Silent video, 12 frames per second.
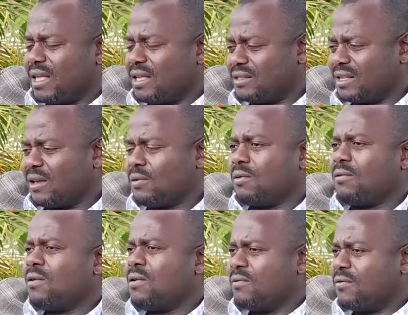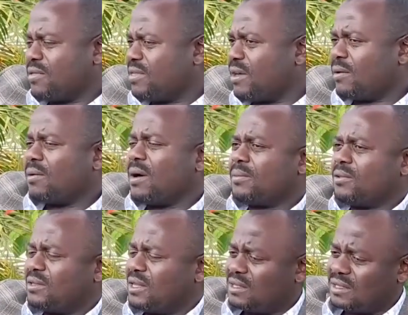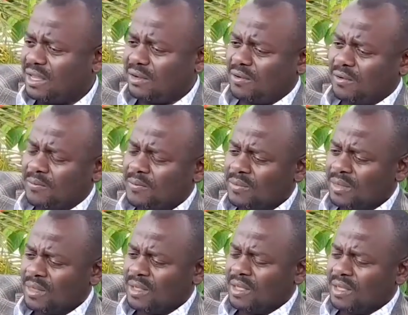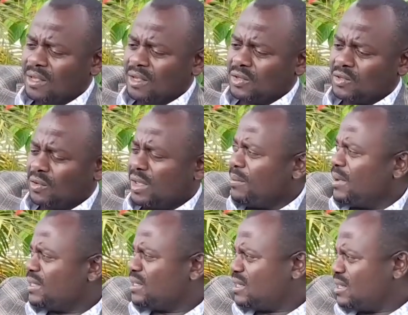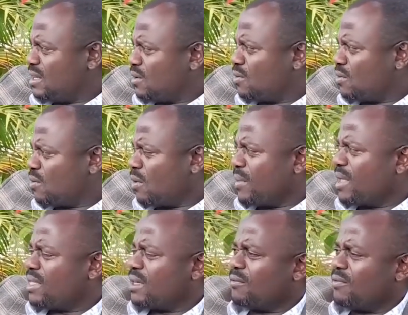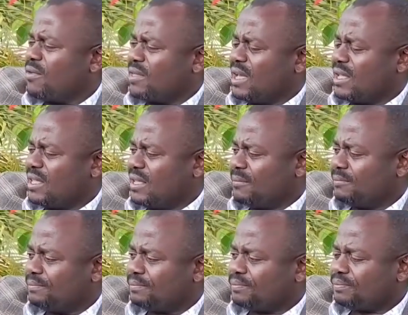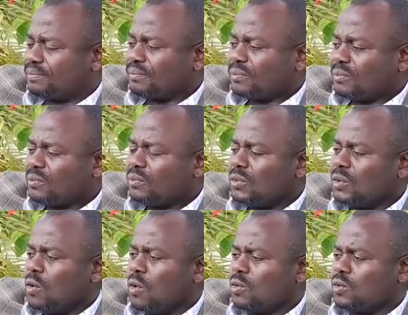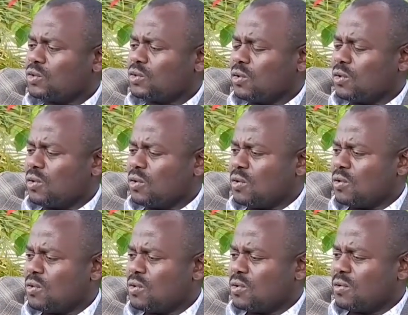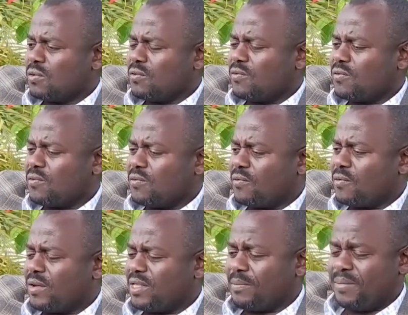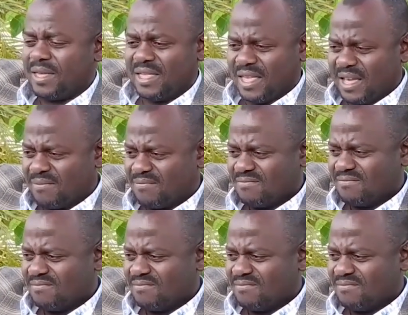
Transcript: third cycle, fourth cycle, up to sixth cycle. So I must commend them for that. Also, with the P D M,